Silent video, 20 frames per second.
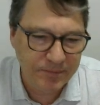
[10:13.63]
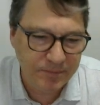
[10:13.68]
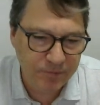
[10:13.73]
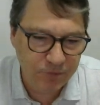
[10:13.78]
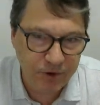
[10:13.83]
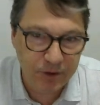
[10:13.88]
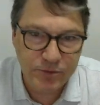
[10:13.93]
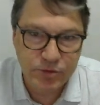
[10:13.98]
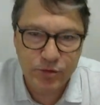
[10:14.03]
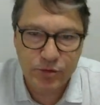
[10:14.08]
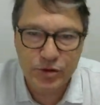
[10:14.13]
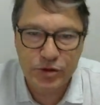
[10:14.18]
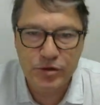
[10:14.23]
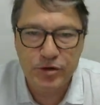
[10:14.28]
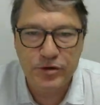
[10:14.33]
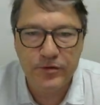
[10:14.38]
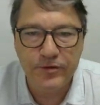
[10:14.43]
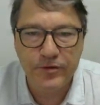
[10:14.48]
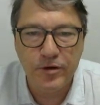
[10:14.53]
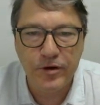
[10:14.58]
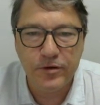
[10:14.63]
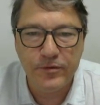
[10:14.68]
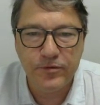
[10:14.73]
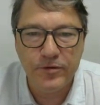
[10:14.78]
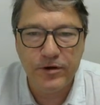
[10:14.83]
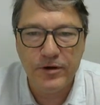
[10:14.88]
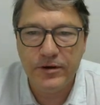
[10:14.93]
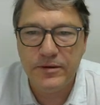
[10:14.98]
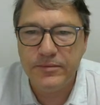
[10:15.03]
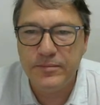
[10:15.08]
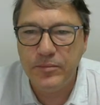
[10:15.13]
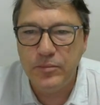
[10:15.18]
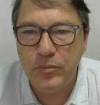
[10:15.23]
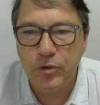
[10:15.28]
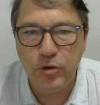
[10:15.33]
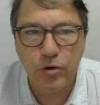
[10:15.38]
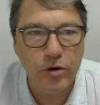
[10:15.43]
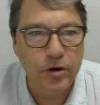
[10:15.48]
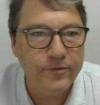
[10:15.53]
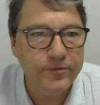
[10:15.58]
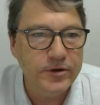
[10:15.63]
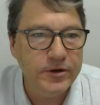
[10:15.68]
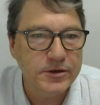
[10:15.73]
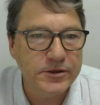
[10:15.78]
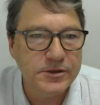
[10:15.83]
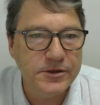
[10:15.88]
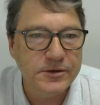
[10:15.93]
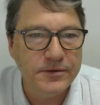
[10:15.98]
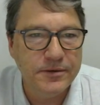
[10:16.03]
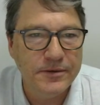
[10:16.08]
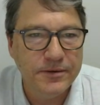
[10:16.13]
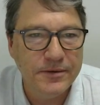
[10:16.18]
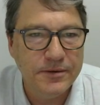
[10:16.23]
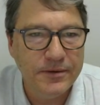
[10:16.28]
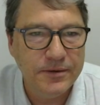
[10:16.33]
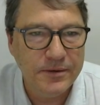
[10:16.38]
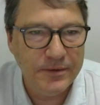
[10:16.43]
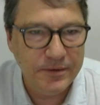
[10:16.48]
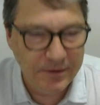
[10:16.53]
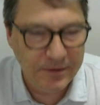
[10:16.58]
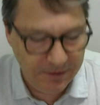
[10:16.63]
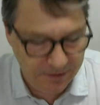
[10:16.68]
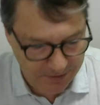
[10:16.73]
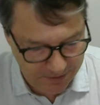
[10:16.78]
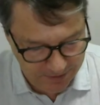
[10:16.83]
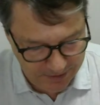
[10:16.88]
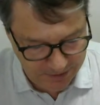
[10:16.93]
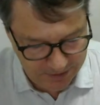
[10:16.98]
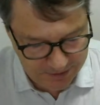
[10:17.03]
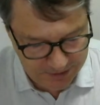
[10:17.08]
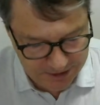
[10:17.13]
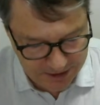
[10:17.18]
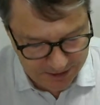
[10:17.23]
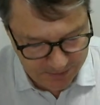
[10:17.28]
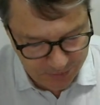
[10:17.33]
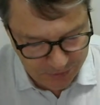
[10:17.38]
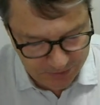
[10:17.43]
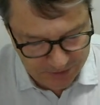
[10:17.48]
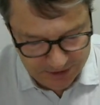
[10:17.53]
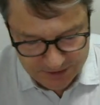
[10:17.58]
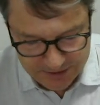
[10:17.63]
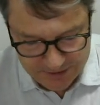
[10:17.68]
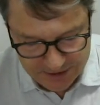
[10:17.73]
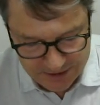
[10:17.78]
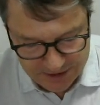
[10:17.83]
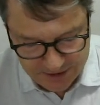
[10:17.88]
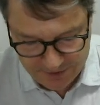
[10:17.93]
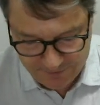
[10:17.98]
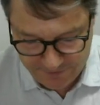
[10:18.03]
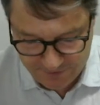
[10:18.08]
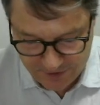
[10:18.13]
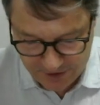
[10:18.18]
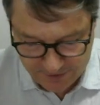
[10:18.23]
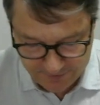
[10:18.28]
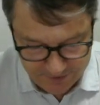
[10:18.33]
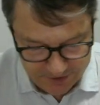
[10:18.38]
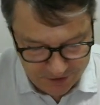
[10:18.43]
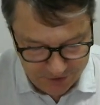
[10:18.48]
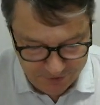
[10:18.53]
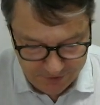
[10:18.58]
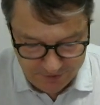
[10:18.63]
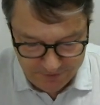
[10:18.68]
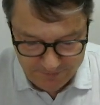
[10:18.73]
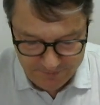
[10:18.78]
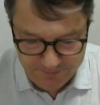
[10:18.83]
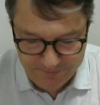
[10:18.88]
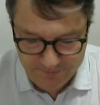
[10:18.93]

Perhaps we should have gone for a more obvious example, let's say 500.